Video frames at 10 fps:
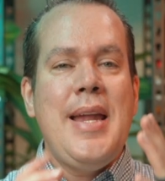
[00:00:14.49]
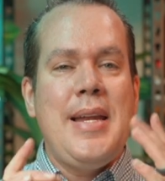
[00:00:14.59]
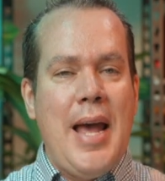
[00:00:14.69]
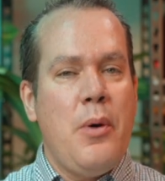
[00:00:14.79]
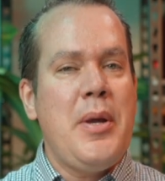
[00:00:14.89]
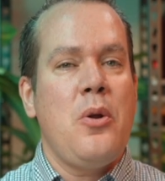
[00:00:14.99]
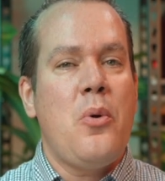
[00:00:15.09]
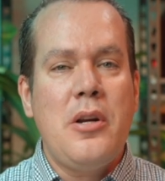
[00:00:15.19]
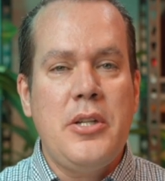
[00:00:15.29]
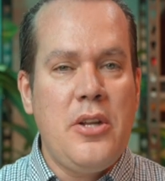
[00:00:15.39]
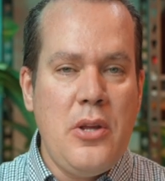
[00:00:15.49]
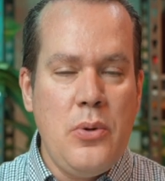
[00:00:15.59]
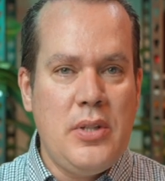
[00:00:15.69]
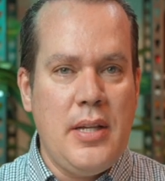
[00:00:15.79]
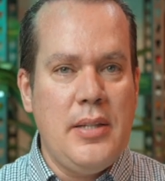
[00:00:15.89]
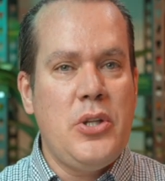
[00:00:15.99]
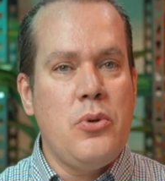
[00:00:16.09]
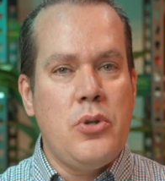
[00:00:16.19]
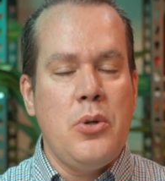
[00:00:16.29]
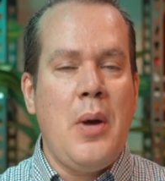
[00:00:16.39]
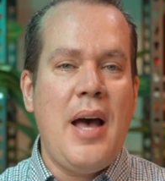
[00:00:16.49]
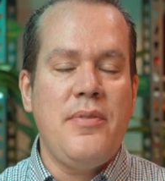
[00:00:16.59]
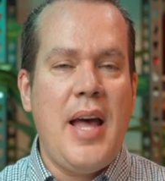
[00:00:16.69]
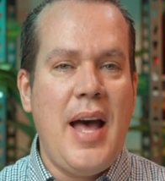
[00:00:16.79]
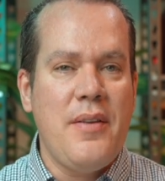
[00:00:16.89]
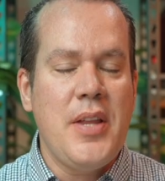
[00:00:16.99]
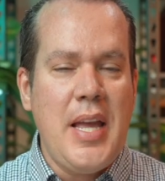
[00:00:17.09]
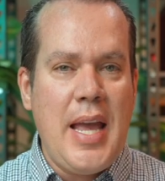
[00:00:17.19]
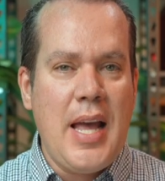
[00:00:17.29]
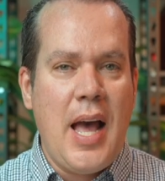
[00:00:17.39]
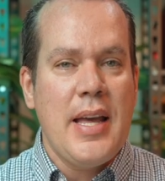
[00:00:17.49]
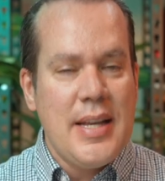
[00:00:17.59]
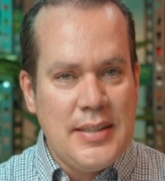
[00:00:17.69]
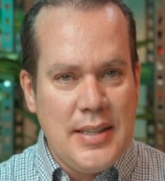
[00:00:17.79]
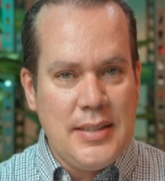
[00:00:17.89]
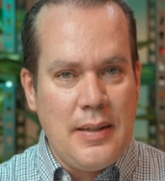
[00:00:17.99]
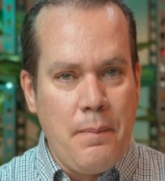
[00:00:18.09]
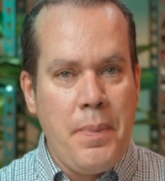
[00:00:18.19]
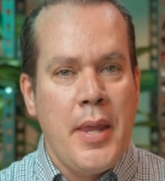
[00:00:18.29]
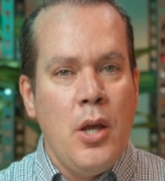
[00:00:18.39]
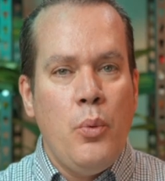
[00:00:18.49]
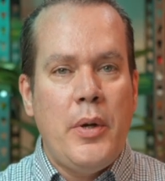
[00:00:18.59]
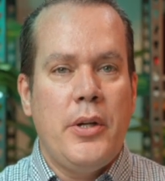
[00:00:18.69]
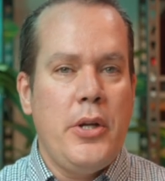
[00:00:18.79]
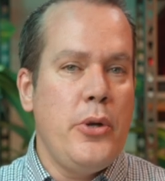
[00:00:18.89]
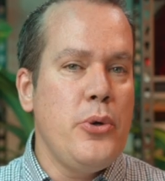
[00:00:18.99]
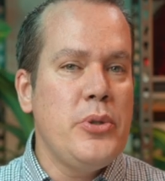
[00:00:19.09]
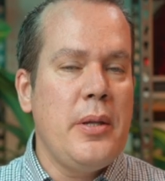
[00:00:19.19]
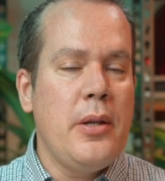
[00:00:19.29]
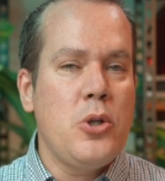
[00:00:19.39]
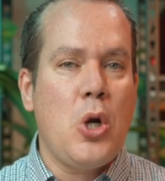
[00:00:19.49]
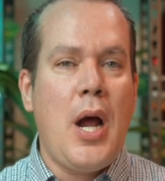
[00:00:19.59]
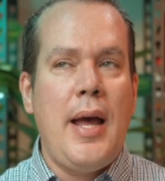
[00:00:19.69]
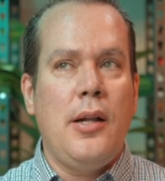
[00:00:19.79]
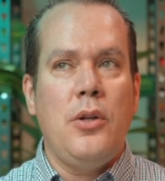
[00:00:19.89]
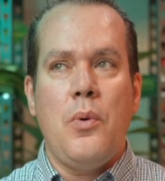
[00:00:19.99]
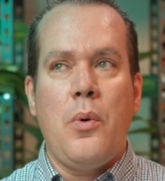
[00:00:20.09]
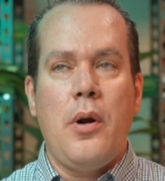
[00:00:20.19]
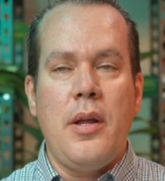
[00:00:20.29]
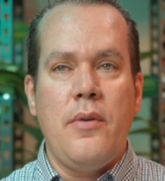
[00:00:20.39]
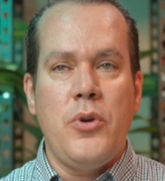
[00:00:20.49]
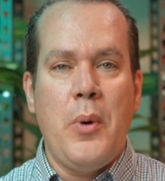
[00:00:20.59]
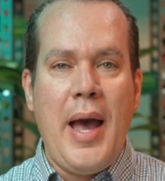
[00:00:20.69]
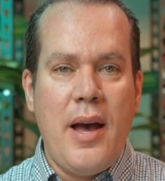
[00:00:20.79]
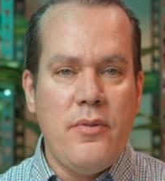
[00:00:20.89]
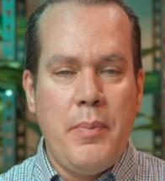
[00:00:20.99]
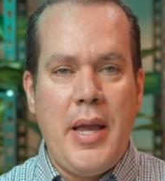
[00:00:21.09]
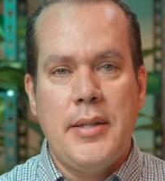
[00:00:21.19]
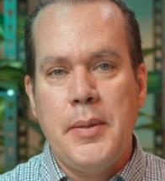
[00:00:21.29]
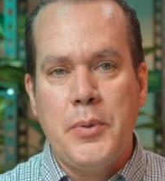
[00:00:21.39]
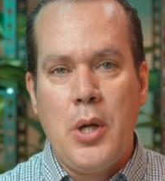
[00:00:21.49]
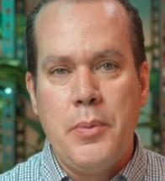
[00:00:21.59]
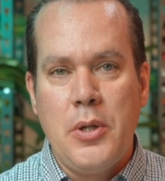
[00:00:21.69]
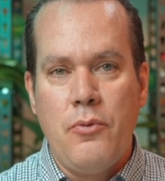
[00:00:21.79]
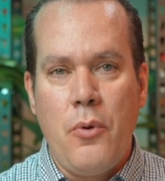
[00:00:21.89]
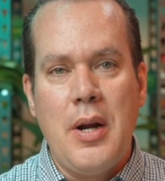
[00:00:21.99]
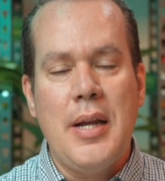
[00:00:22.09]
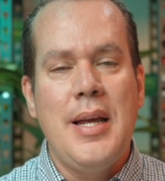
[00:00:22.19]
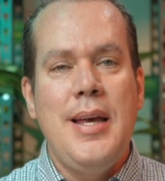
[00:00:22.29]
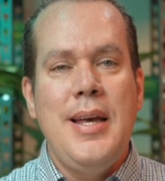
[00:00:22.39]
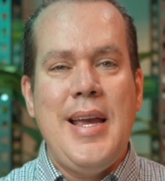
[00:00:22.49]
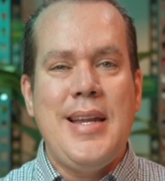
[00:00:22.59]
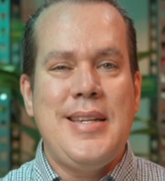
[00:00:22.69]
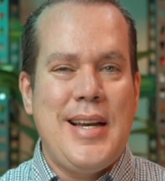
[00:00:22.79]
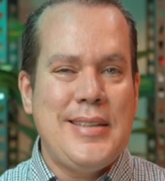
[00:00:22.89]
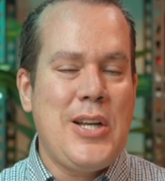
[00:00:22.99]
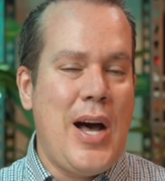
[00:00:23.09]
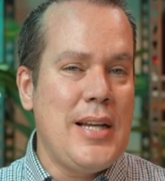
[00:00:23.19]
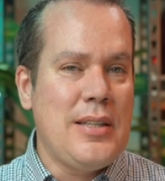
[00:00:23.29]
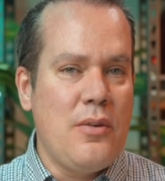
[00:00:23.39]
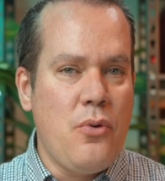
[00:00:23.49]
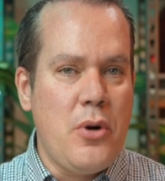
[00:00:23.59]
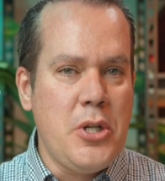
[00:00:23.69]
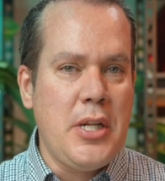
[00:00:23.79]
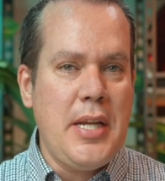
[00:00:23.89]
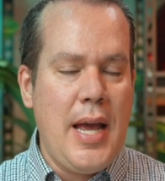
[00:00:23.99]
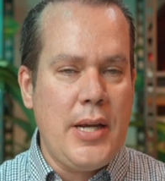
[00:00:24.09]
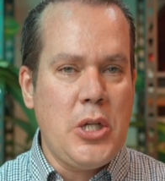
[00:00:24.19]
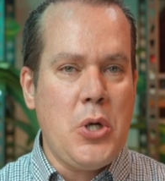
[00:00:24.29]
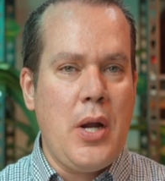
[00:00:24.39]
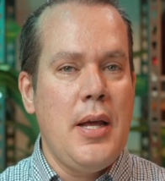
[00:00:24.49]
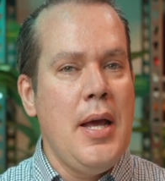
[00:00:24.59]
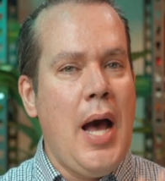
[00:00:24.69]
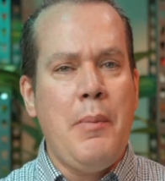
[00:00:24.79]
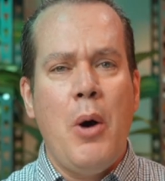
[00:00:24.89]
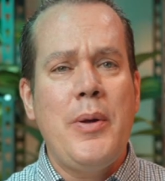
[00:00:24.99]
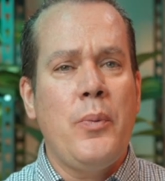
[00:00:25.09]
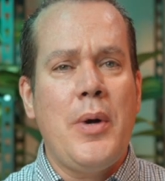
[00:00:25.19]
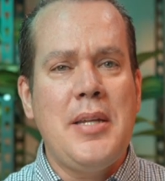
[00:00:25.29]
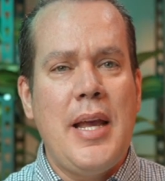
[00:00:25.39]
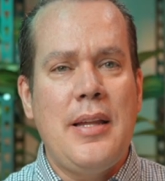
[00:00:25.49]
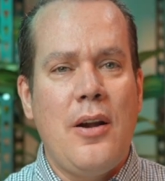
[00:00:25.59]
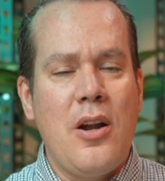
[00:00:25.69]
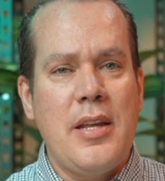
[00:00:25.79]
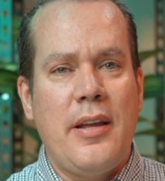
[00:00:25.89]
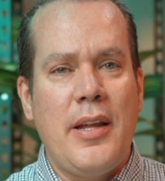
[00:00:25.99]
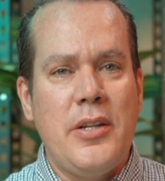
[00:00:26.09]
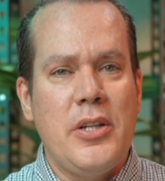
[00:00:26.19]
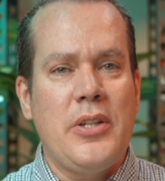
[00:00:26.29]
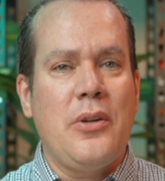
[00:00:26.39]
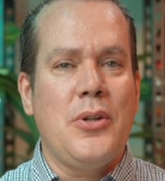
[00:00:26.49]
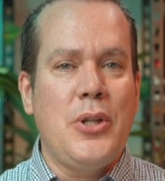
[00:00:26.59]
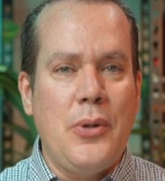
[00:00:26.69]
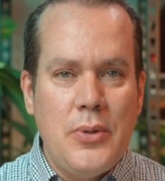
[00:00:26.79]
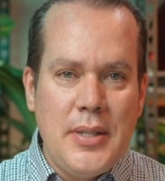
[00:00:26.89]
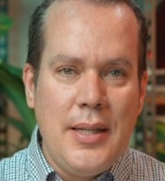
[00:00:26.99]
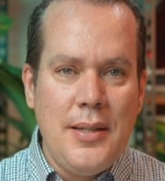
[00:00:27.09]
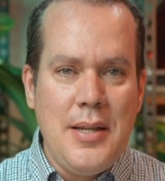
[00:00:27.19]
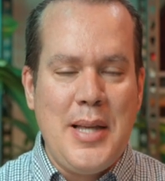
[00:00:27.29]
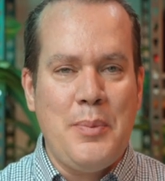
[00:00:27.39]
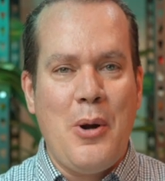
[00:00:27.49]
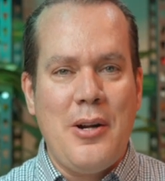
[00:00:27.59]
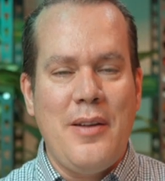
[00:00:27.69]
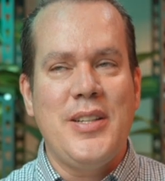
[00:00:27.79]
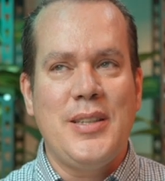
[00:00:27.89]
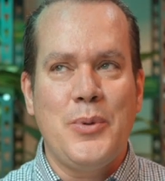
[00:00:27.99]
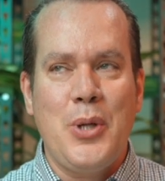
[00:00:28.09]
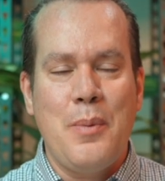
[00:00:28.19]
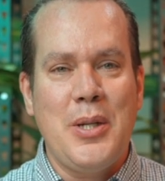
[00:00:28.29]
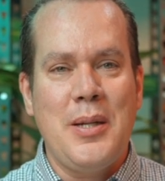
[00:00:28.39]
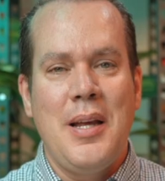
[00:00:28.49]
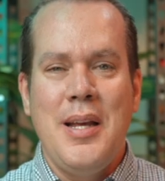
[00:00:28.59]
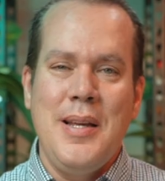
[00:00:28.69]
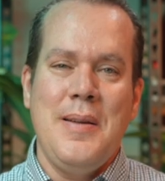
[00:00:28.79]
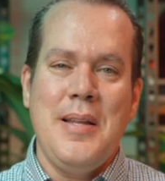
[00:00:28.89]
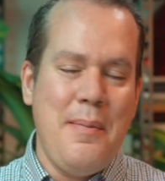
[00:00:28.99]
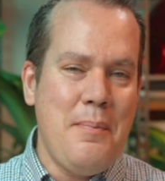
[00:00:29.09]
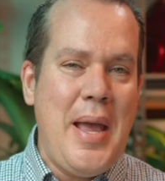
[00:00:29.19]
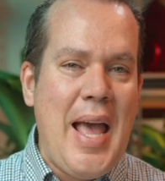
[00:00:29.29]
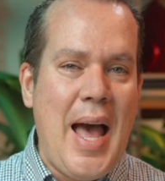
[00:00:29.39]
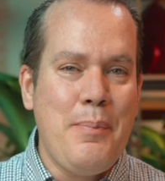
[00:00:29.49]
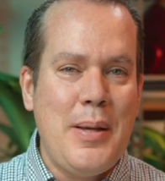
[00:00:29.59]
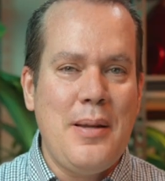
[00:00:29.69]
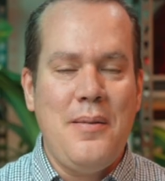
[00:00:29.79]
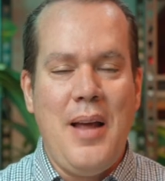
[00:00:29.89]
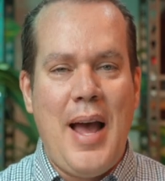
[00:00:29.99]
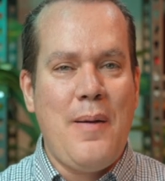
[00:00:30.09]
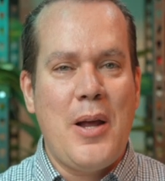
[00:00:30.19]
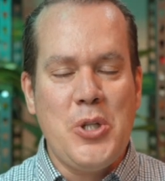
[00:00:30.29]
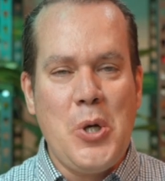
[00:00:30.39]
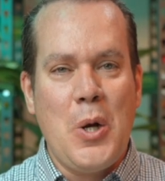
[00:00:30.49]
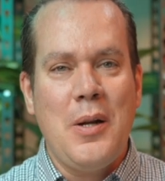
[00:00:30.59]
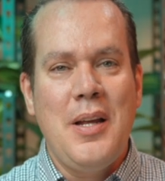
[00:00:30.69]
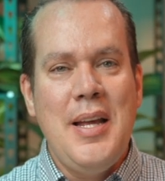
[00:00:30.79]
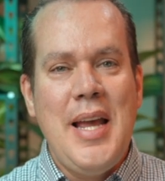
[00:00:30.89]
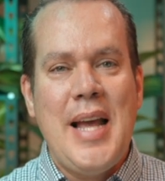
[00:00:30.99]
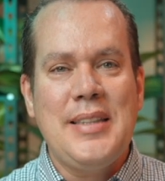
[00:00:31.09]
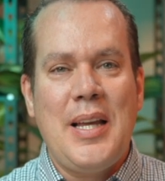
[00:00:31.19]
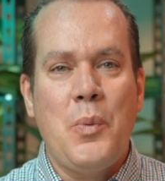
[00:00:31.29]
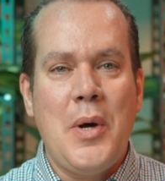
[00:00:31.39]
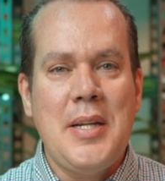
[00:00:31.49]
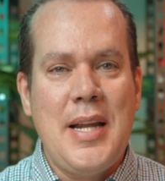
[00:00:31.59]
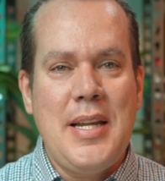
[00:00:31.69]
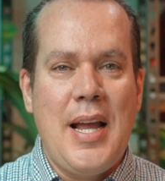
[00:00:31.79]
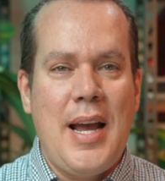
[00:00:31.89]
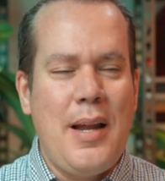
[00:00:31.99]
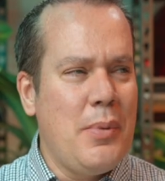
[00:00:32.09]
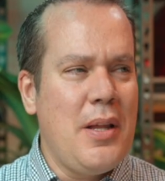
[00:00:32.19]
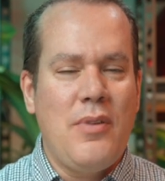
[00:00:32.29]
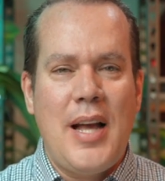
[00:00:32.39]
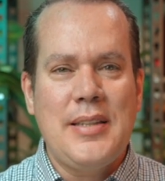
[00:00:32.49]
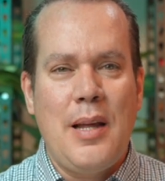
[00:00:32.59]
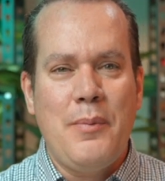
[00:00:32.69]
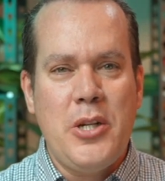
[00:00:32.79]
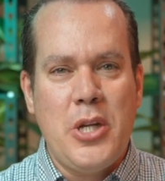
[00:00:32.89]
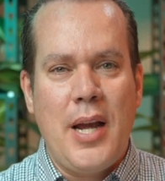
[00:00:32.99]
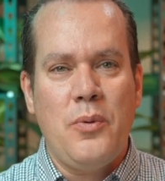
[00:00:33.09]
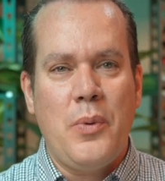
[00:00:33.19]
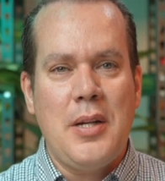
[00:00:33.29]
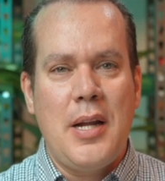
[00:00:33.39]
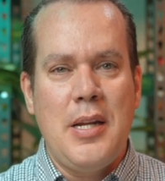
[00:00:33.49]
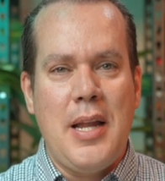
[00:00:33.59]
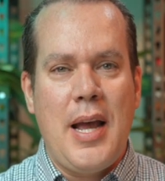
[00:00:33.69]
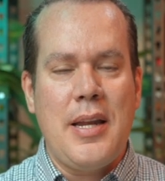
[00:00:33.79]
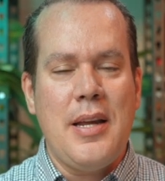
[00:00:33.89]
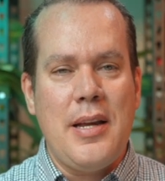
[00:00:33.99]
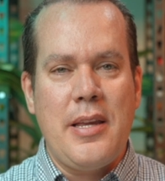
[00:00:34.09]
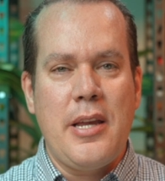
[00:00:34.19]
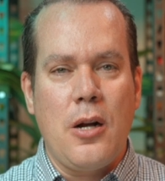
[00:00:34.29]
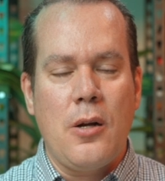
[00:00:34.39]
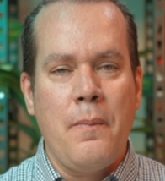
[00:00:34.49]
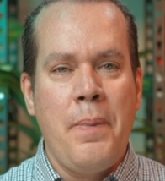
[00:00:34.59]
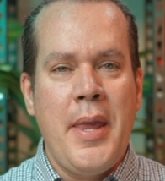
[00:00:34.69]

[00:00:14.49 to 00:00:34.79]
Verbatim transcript: Now in order to use this, you do have to have the AI assistant. Whether you're using the trial or if you have a paid subscription for it, it does cost, unfortunately, extra. I'm hoping one day that Articulate just includes it as part of the subscription it may happen. I'm not sure. It's like 199, I believe last time I checked, 199 a year.